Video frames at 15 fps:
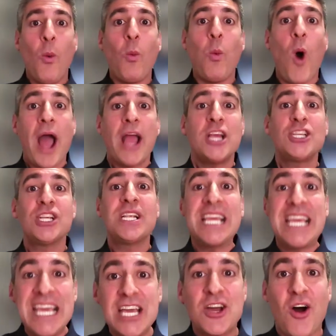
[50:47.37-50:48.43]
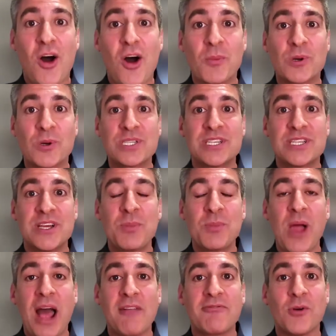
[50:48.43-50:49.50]
Why should e-commerce
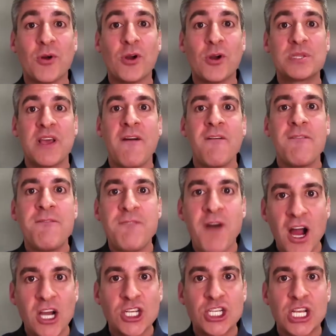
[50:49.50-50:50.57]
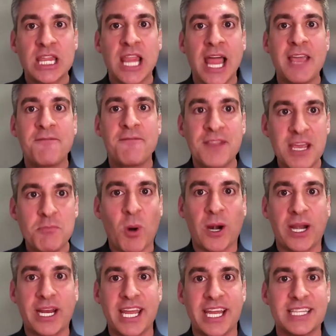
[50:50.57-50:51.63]
platforms function like flea
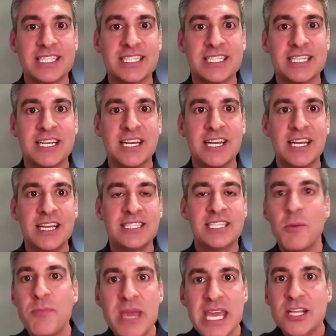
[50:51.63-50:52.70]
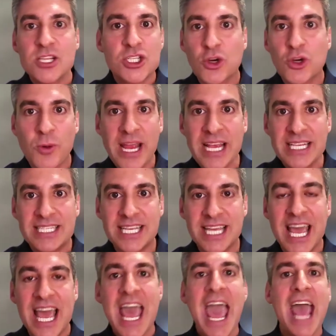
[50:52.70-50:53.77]
markets? To me, it's
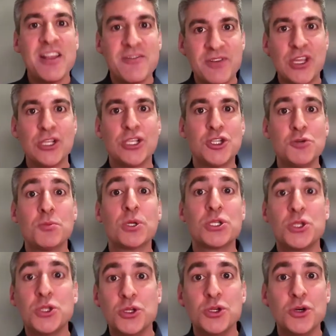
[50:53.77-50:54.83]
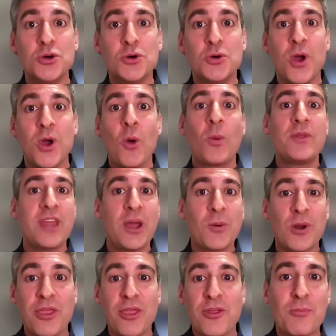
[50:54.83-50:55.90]
crazy. And if consumers knew when they
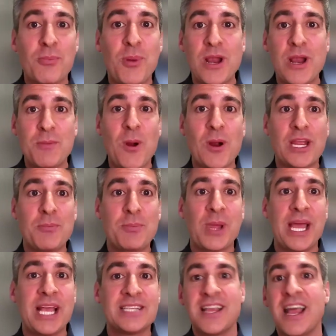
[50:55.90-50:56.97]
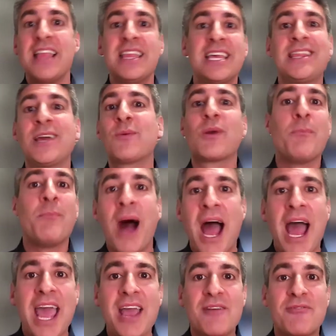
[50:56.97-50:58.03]
were in a third-party marketplace that they were
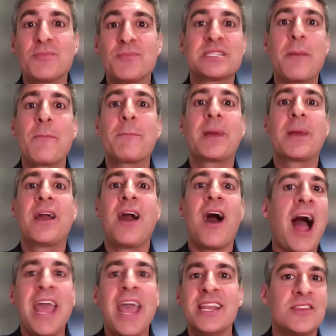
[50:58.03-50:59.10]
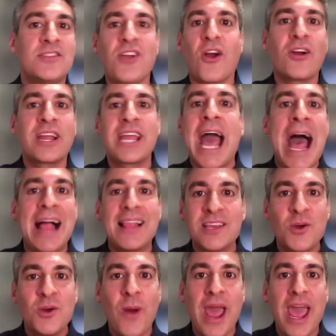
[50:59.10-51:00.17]
buying from some guy in a dark
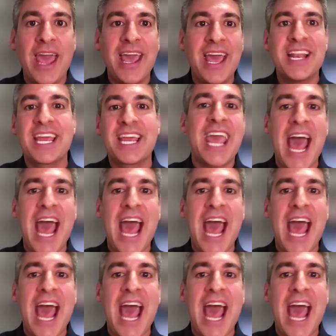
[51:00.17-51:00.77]
alleyway in a